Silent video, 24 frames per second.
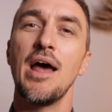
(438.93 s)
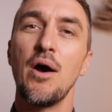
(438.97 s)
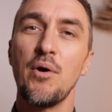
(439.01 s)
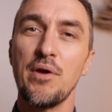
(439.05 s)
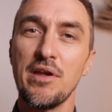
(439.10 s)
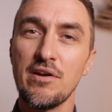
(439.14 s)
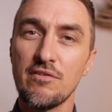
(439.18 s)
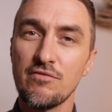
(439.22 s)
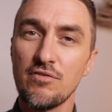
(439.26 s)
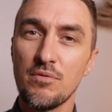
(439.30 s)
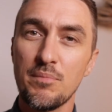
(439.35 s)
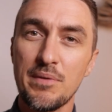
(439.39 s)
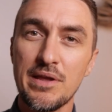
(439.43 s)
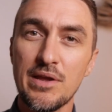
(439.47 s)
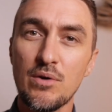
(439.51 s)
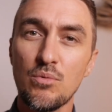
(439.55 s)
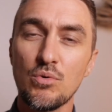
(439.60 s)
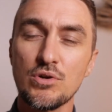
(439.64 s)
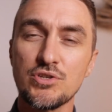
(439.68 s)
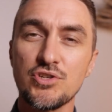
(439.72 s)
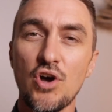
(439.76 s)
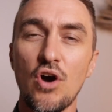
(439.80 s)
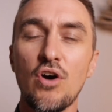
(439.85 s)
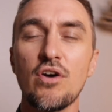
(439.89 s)
Now here for me,
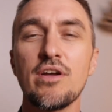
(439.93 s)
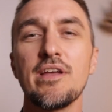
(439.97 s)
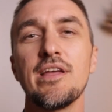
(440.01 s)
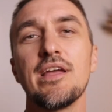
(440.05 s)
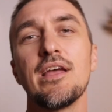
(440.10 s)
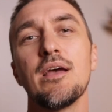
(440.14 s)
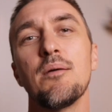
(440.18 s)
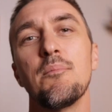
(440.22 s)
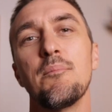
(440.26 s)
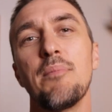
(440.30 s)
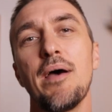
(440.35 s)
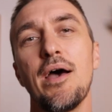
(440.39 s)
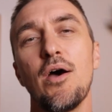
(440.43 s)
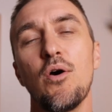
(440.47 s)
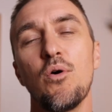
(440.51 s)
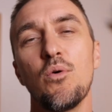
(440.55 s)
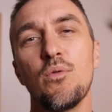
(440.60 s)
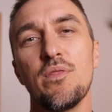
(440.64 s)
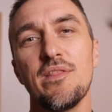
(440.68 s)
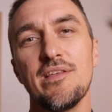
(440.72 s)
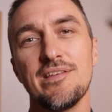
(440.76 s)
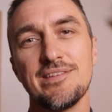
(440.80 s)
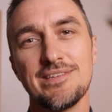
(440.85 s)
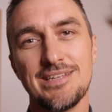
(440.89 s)
we're talking
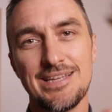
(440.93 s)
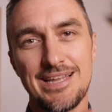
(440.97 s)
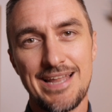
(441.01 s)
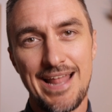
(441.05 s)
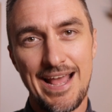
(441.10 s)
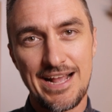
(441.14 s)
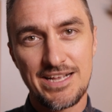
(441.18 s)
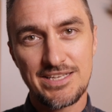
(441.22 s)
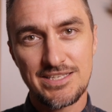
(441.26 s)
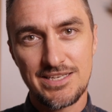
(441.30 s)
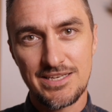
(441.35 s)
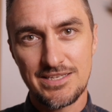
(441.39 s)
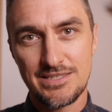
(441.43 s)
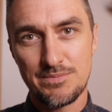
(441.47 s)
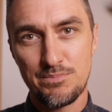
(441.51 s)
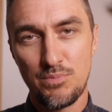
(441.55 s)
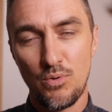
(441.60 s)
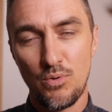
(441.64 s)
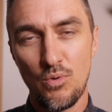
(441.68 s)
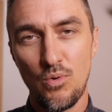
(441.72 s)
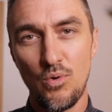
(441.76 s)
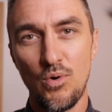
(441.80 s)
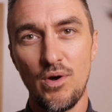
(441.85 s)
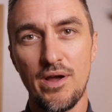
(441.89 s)
about this nexus
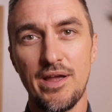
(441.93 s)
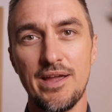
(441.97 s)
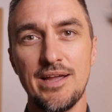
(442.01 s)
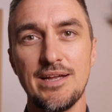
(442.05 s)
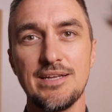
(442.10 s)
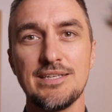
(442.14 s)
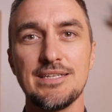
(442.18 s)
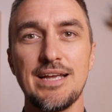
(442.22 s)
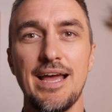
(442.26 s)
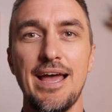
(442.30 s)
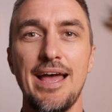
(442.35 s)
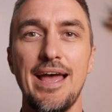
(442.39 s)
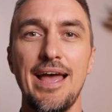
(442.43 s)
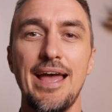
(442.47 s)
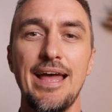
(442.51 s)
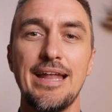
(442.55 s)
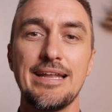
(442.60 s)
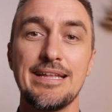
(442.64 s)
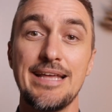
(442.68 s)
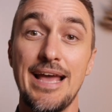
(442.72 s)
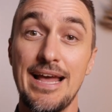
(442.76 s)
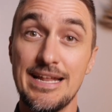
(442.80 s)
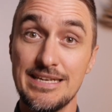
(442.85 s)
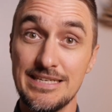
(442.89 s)
point,
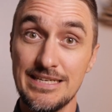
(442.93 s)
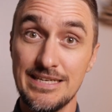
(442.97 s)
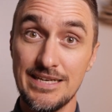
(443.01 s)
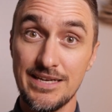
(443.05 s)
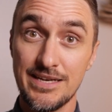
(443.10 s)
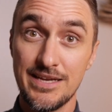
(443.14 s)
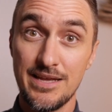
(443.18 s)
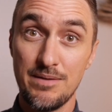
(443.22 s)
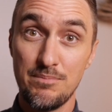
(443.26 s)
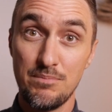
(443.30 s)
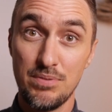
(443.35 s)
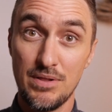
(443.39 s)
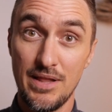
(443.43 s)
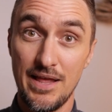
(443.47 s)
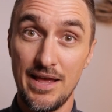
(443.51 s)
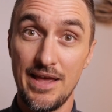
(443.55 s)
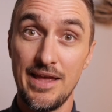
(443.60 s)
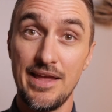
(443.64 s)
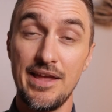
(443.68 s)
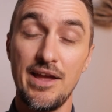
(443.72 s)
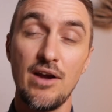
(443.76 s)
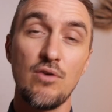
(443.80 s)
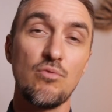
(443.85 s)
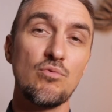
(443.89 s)
and Candida can
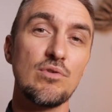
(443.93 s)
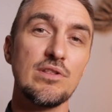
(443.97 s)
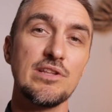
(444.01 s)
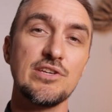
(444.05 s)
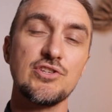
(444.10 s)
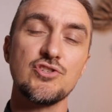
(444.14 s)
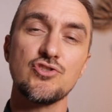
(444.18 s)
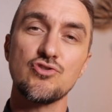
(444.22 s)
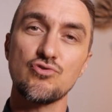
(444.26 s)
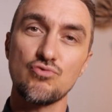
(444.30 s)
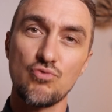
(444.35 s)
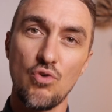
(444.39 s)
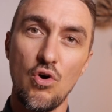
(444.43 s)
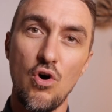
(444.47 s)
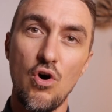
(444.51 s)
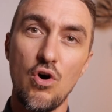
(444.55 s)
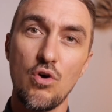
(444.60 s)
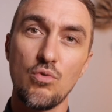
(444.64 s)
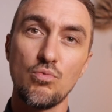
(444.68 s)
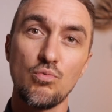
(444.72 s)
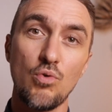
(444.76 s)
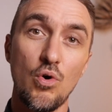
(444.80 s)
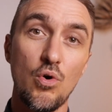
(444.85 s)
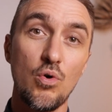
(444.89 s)
play a really
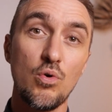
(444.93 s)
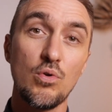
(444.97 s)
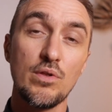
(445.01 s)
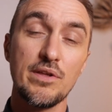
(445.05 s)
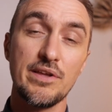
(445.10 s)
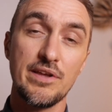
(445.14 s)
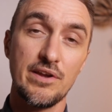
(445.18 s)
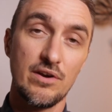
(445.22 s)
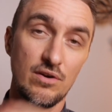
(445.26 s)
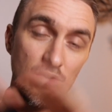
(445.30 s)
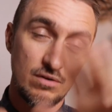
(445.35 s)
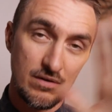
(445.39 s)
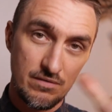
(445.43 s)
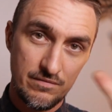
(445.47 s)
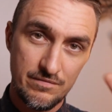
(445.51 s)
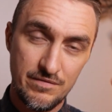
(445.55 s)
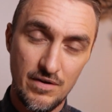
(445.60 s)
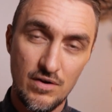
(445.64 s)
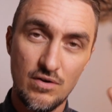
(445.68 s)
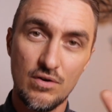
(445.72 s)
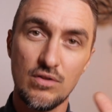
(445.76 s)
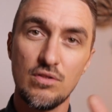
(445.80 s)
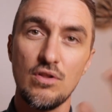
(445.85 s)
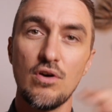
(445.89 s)
strong role here, and
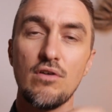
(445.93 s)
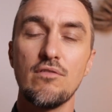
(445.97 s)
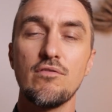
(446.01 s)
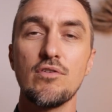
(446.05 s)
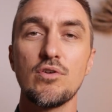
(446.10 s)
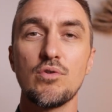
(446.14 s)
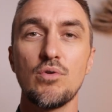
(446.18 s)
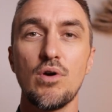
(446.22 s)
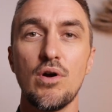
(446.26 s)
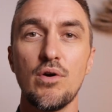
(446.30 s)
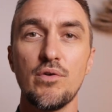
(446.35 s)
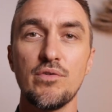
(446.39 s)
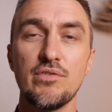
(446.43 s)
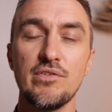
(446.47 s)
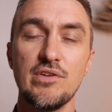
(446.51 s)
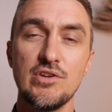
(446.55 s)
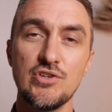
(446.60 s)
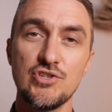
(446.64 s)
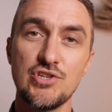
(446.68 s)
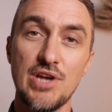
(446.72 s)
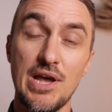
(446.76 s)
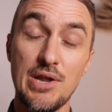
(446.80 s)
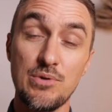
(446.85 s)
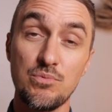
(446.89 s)
fungal overgrowth
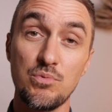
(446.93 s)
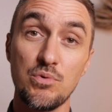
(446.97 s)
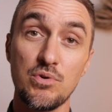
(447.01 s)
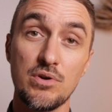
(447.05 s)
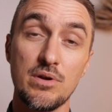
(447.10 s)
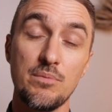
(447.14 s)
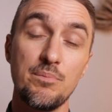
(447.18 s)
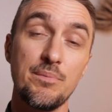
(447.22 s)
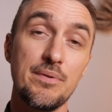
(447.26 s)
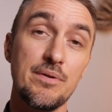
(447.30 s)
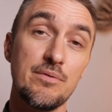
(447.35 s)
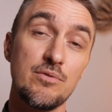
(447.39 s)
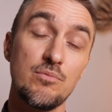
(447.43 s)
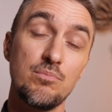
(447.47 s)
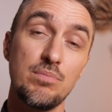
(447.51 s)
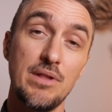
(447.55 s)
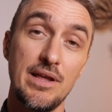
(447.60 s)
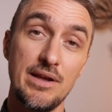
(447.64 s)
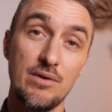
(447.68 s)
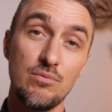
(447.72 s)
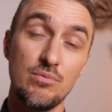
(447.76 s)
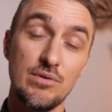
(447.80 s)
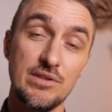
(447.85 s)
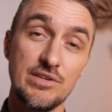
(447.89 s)
in general can
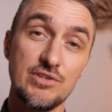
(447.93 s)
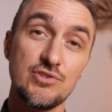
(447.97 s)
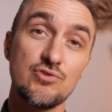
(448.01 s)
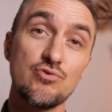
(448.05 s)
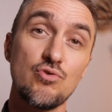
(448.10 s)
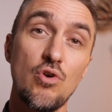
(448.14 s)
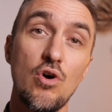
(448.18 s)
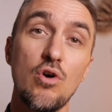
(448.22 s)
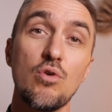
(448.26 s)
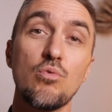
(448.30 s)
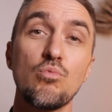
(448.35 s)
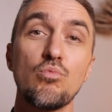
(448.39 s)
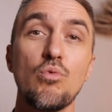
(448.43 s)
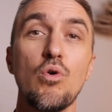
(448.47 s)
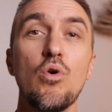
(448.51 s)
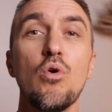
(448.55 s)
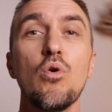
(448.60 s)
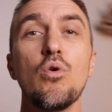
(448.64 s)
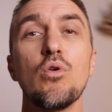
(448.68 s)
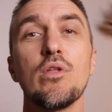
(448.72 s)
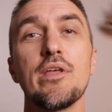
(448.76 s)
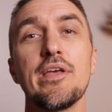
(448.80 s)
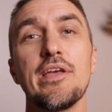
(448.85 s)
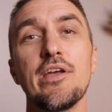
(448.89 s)
play a really strong
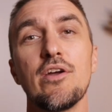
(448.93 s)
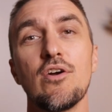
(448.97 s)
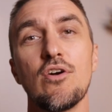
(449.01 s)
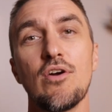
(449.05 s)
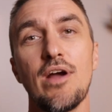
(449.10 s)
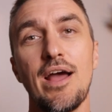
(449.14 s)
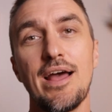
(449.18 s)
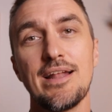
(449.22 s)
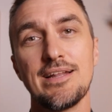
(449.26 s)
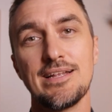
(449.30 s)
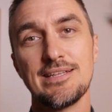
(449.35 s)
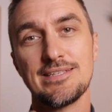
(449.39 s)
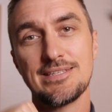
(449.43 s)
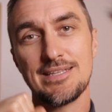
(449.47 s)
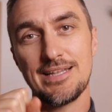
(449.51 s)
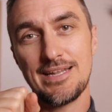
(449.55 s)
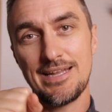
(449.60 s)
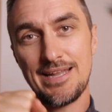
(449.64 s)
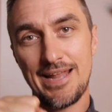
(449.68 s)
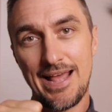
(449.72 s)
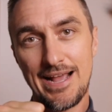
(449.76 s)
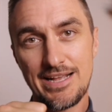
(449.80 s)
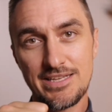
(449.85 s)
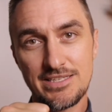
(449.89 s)
role here. And it's the
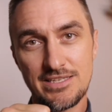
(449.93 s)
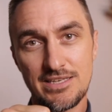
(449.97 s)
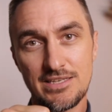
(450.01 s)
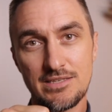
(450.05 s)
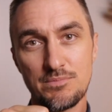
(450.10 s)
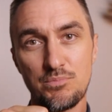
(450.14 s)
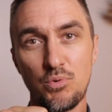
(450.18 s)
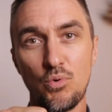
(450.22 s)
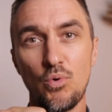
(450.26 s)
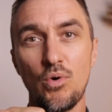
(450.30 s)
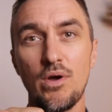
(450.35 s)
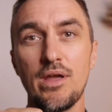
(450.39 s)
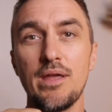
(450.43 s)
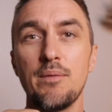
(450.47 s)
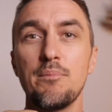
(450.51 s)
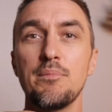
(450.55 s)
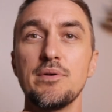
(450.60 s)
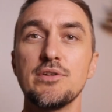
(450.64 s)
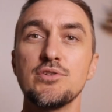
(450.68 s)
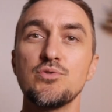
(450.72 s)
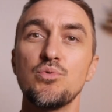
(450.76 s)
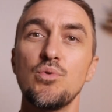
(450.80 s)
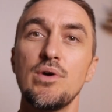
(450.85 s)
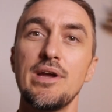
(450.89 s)
nexus point
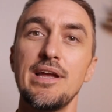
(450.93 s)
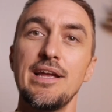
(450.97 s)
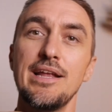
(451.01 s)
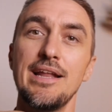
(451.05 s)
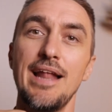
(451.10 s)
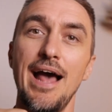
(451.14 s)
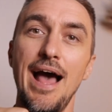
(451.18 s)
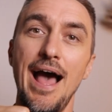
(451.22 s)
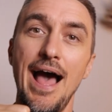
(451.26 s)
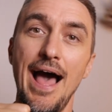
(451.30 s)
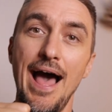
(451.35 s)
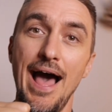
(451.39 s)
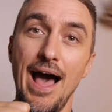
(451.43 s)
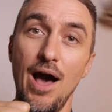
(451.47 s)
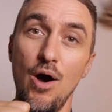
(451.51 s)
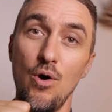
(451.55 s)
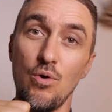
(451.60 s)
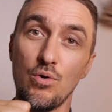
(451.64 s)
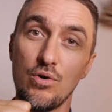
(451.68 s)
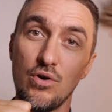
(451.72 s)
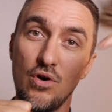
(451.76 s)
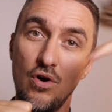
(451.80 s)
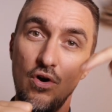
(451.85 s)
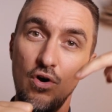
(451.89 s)
between
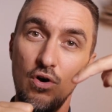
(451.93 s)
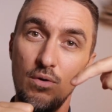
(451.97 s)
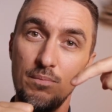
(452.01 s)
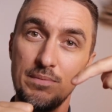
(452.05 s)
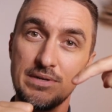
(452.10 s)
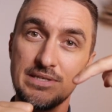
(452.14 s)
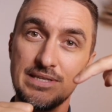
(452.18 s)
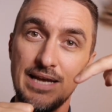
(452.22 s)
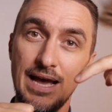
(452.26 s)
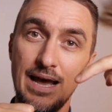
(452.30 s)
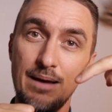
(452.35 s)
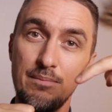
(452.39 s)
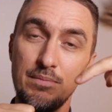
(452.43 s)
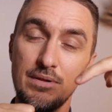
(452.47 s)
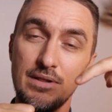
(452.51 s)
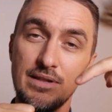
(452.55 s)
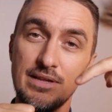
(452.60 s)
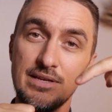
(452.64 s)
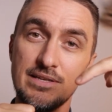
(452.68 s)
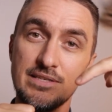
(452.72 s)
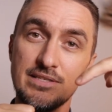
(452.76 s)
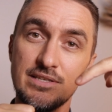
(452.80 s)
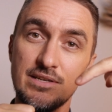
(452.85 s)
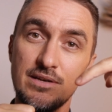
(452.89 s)
alcohol
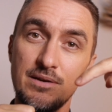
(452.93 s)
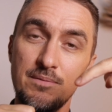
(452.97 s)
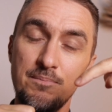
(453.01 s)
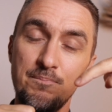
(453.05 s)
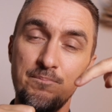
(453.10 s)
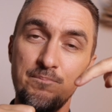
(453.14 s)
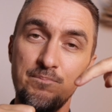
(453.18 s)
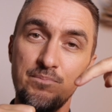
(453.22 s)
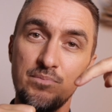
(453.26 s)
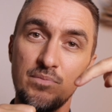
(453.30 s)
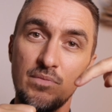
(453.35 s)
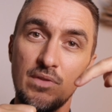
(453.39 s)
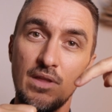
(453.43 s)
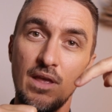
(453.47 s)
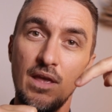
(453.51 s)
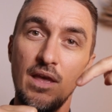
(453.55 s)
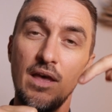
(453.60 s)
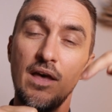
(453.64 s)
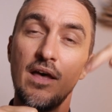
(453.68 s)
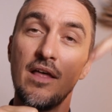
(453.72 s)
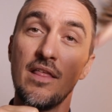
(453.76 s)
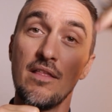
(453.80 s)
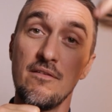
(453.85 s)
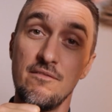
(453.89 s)
metabolism,
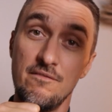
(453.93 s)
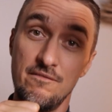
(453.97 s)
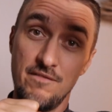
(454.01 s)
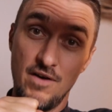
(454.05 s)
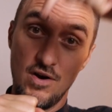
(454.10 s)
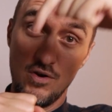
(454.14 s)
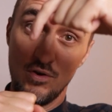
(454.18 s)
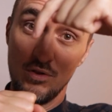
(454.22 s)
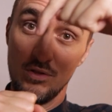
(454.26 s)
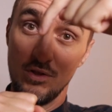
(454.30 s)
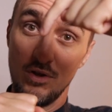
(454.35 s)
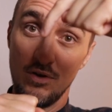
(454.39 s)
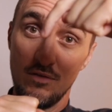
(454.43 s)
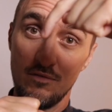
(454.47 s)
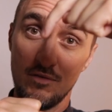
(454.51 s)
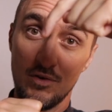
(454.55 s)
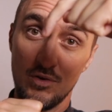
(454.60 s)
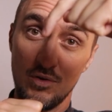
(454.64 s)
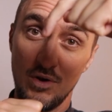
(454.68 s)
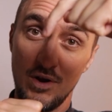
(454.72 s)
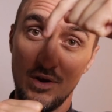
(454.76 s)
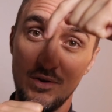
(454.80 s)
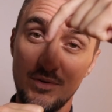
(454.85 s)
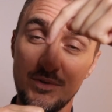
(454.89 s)
fungal
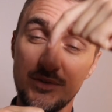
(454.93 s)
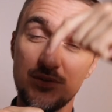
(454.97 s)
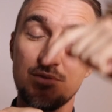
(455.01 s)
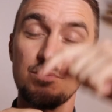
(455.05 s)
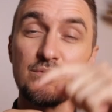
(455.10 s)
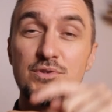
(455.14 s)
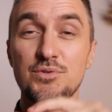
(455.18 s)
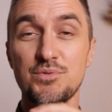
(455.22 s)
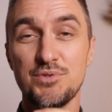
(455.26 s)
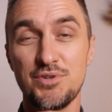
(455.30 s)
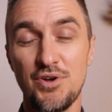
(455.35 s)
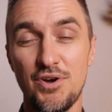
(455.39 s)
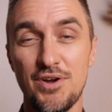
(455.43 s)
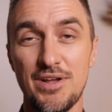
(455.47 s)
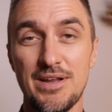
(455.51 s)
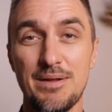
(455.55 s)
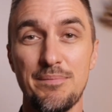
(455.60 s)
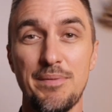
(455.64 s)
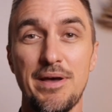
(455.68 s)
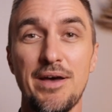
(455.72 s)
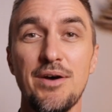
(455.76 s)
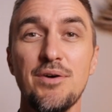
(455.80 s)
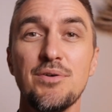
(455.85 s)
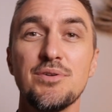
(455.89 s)
overgrowth, which we're talking
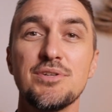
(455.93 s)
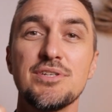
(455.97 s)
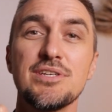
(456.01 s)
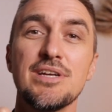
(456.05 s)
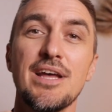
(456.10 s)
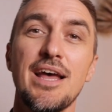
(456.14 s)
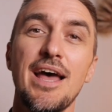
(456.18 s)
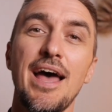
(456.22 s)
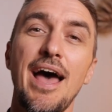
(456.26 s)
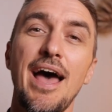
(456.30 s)
about,